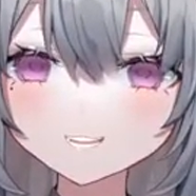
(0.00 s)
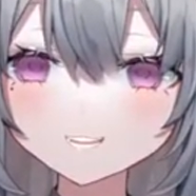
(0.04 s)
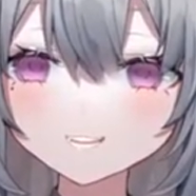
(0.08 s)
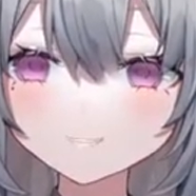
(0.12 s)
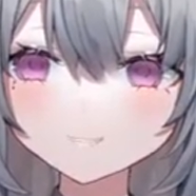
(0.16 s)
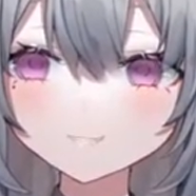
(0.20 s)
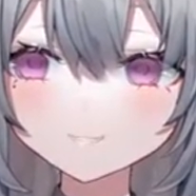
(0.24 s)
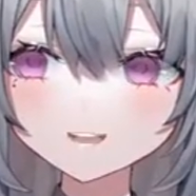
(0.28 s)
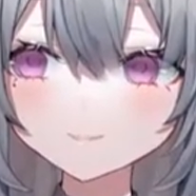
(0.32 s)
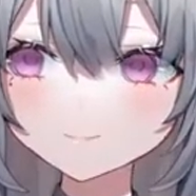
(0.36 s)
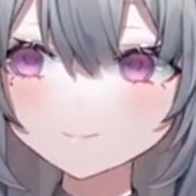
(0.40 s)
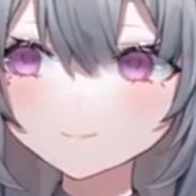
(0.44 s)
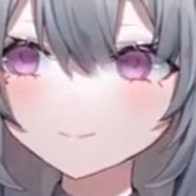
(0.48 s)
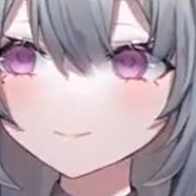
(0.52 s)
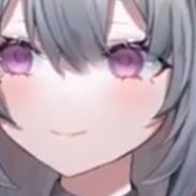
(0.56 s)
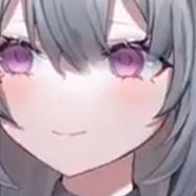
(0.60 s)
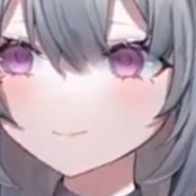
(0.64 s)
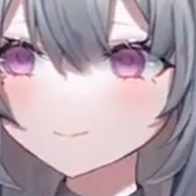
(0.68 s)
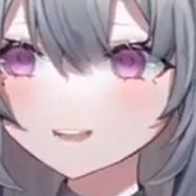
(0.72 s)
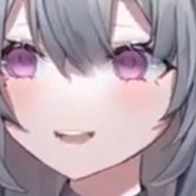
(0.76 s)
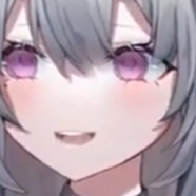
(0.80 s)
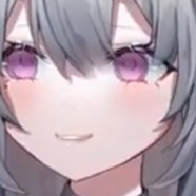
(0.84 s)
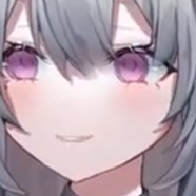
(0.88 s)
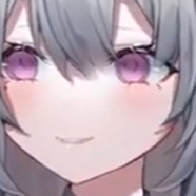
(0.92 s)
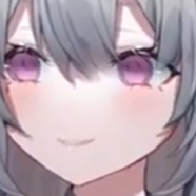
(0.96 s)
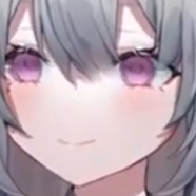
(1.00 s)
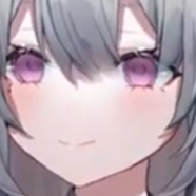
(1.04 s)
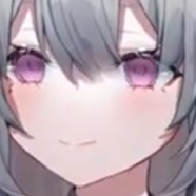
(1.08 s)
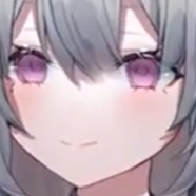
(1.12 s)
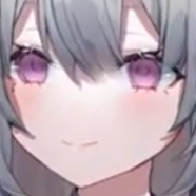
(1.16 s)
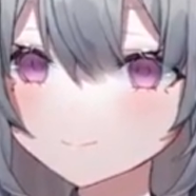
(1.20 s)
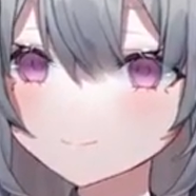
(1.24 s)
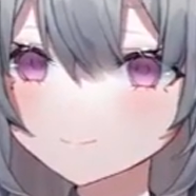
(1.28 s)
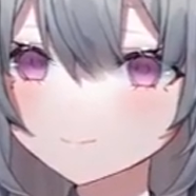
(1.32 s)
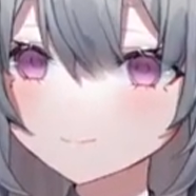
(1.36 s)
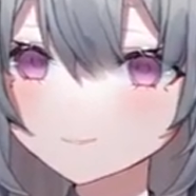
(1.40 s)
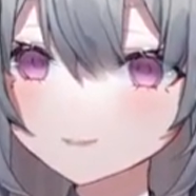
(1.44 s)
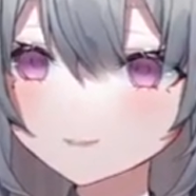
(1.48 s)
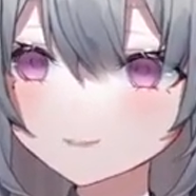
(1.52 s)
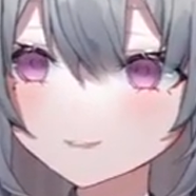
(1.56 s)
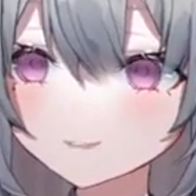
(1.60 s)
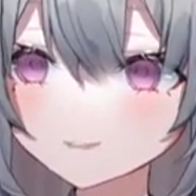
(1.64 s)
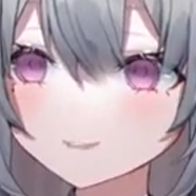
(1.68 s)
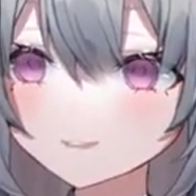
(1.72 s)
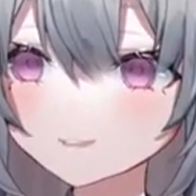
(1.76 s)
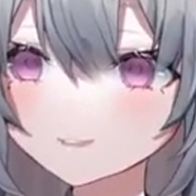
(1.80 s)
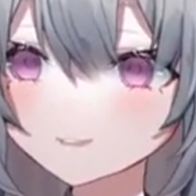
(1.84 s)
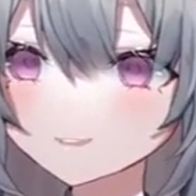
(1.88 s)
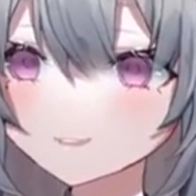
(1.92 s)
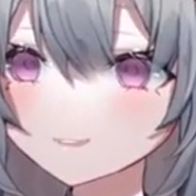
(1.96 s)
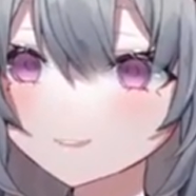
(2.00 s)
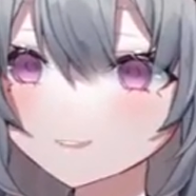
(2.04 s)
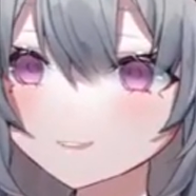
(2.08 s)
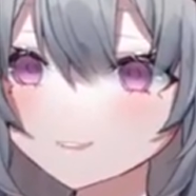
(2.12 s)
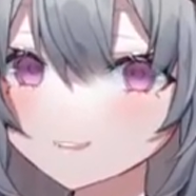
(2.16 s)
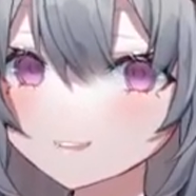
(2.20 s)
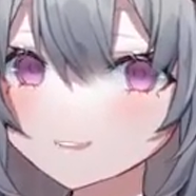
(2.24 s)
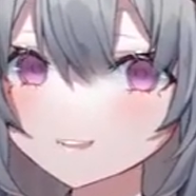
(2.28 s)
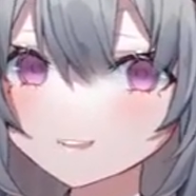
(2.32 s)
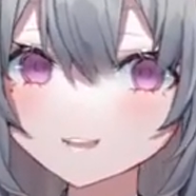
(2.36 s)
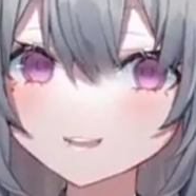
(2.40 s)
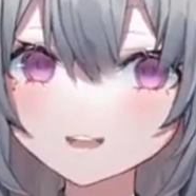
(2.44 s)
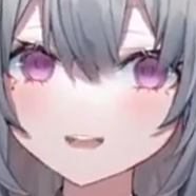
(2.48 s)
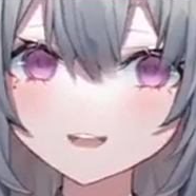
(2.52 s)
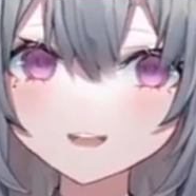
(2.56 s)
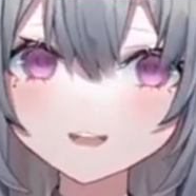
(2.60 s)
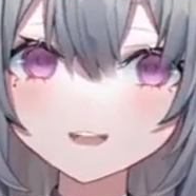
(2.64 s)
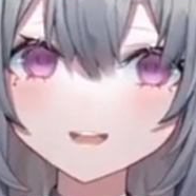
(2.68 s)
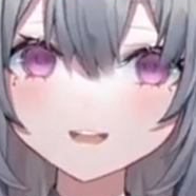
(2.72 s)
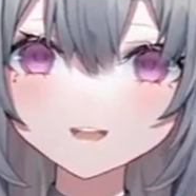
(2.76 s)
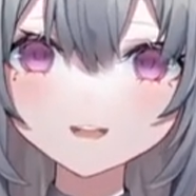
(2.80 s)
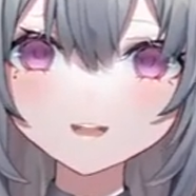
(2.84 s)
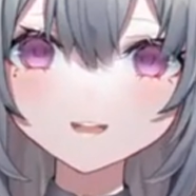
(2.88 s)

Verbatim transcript: Is that what you're food, hungry for? Food. Burger. I'm talking about food.